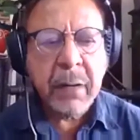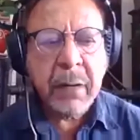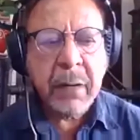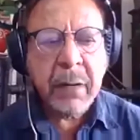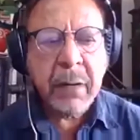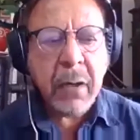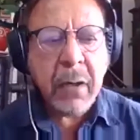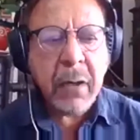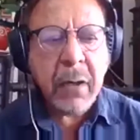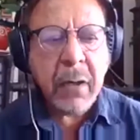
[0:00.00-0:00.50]

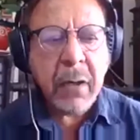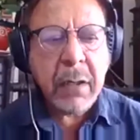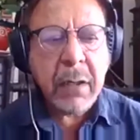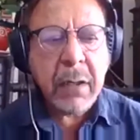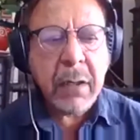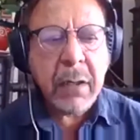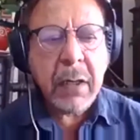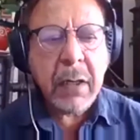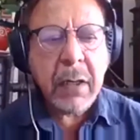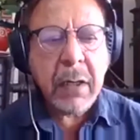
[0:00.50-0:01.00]
Uh,
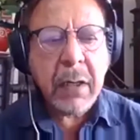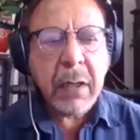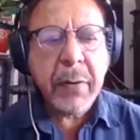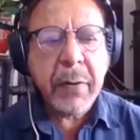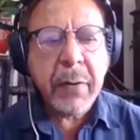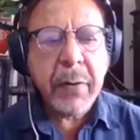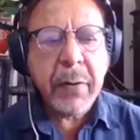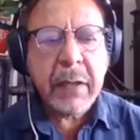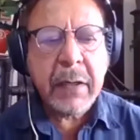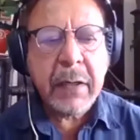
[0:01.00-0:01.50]
in Abra,
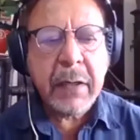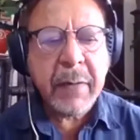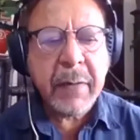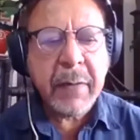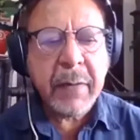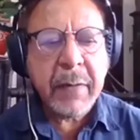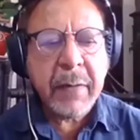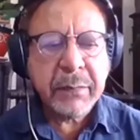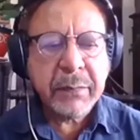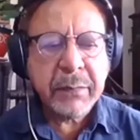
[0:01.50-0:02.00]
there
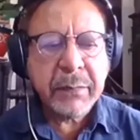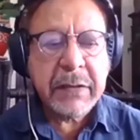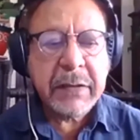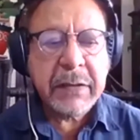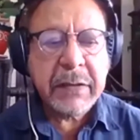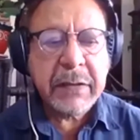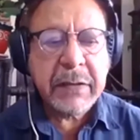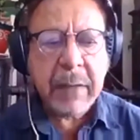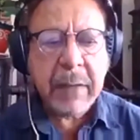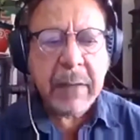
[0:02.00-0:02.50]
must be
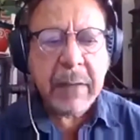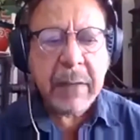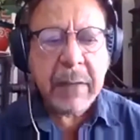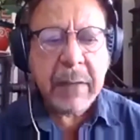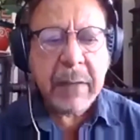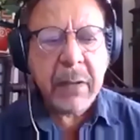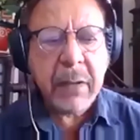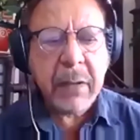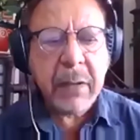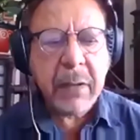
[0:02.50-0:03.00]
some
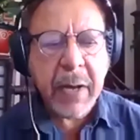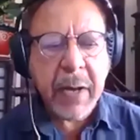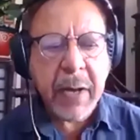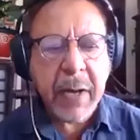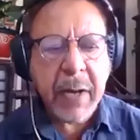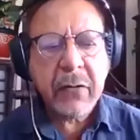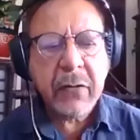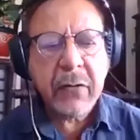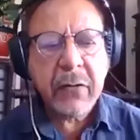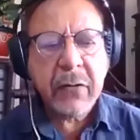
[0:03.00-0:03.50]

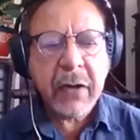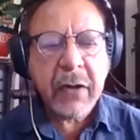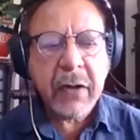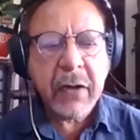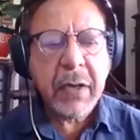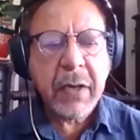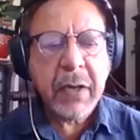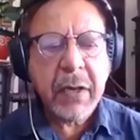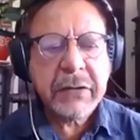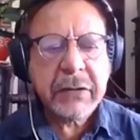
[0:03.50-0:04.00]
Department of
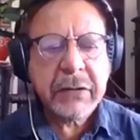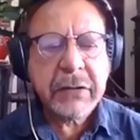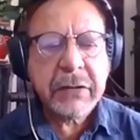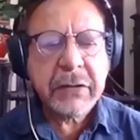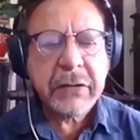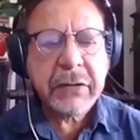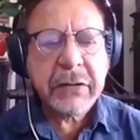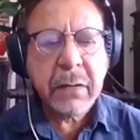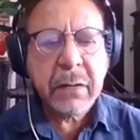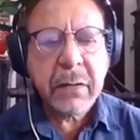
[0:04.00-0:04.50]
Education
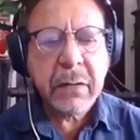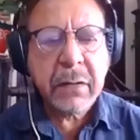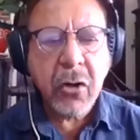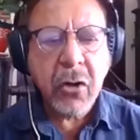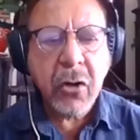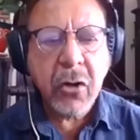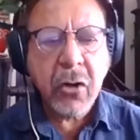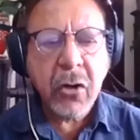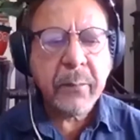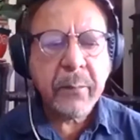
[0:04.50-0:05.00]

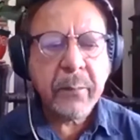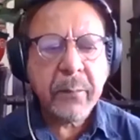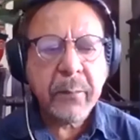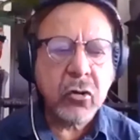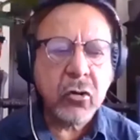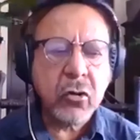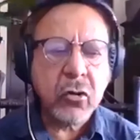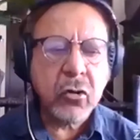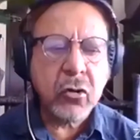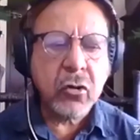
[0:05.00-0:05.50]
crop
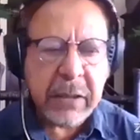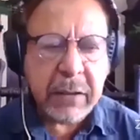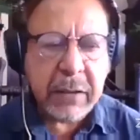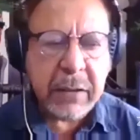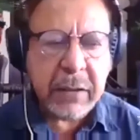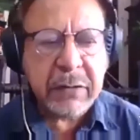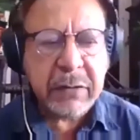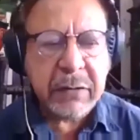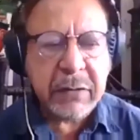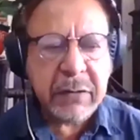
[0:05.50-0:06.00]

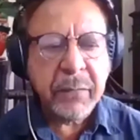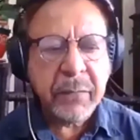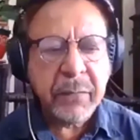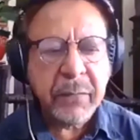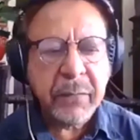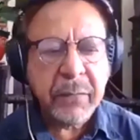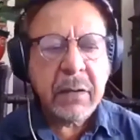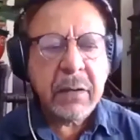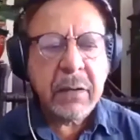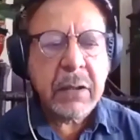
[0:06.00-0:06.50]
museums.
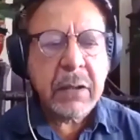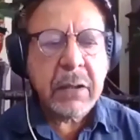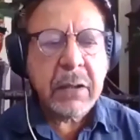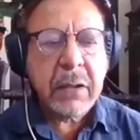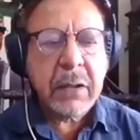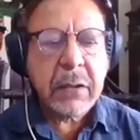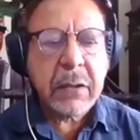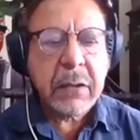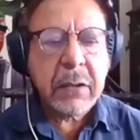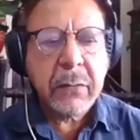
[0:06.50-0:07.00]

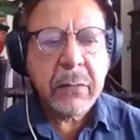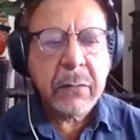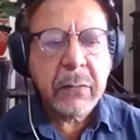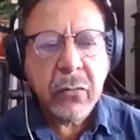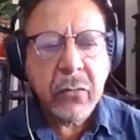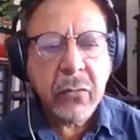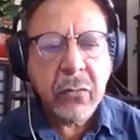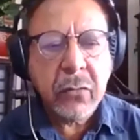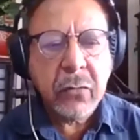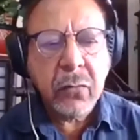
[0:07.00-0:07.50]
Uh,
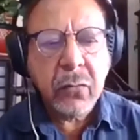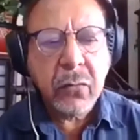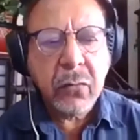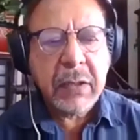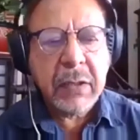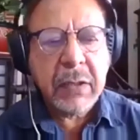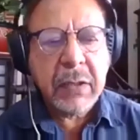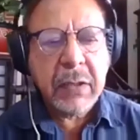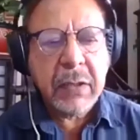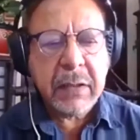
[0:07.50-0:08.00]
you
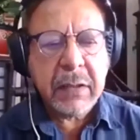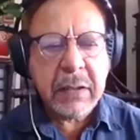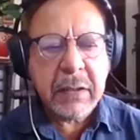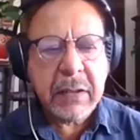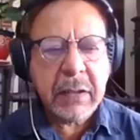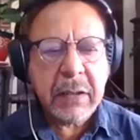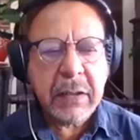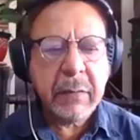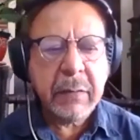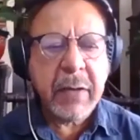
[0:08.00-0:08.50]
can uh,
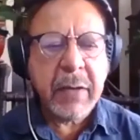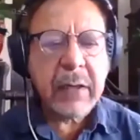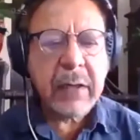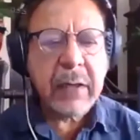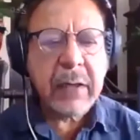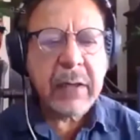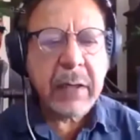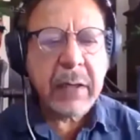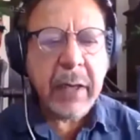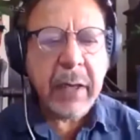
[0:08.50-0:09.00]
email
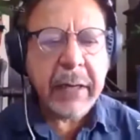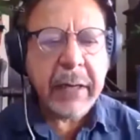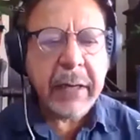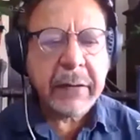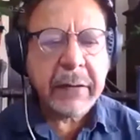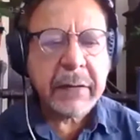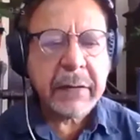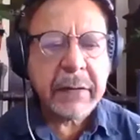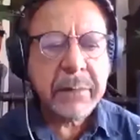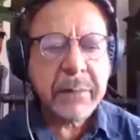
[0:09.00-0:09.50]
me
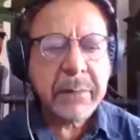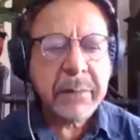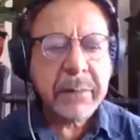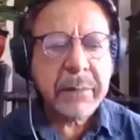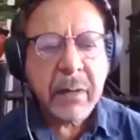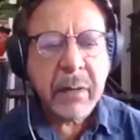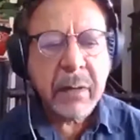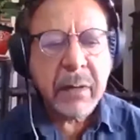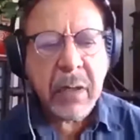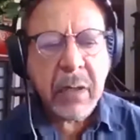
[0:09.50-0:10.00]
later,
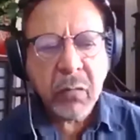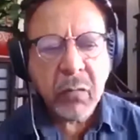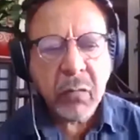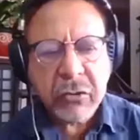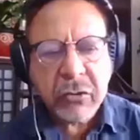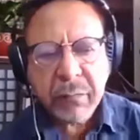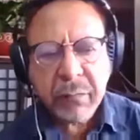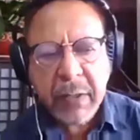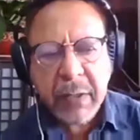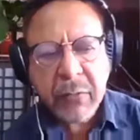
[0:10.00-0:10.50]
and we
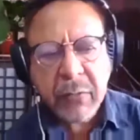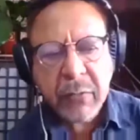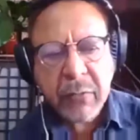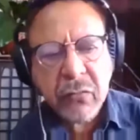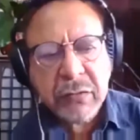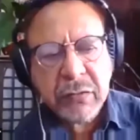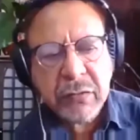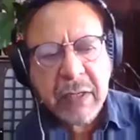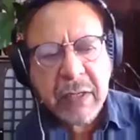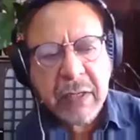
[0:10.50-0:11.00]
should be able
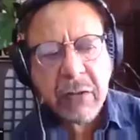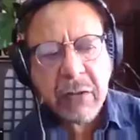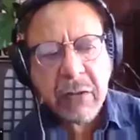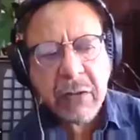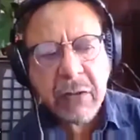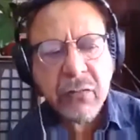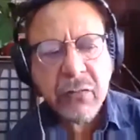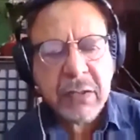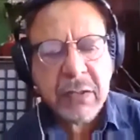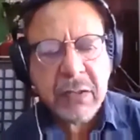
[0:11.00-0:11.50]
to send
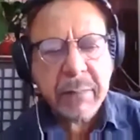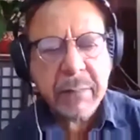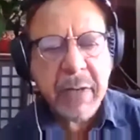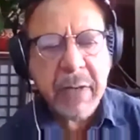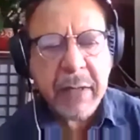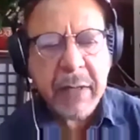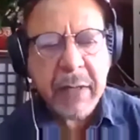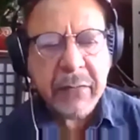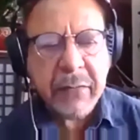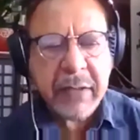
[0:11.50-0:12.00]
you some
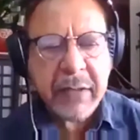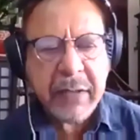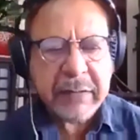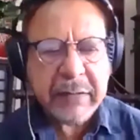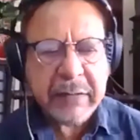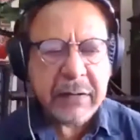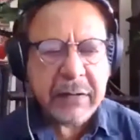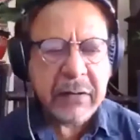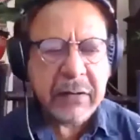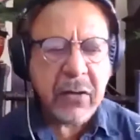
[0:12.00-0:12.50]

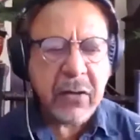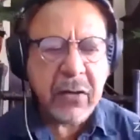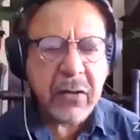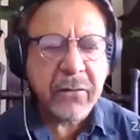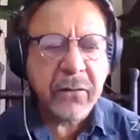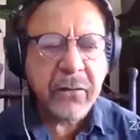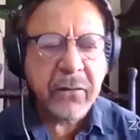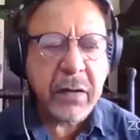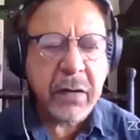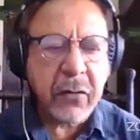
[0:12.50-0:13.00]
addresses of
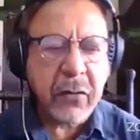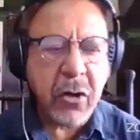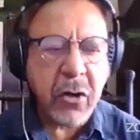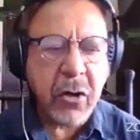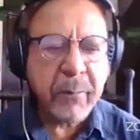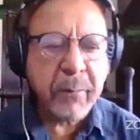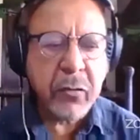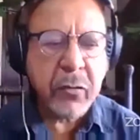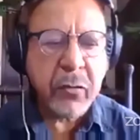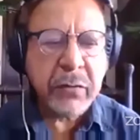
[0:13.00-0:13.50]

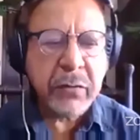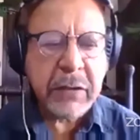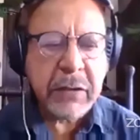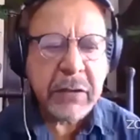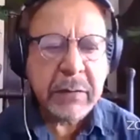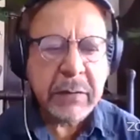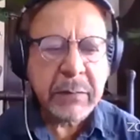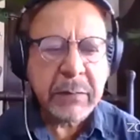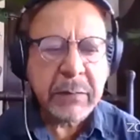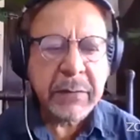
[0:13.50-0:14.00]
crop
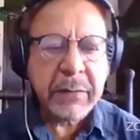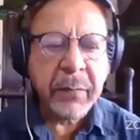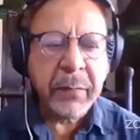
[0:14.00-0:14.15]
museums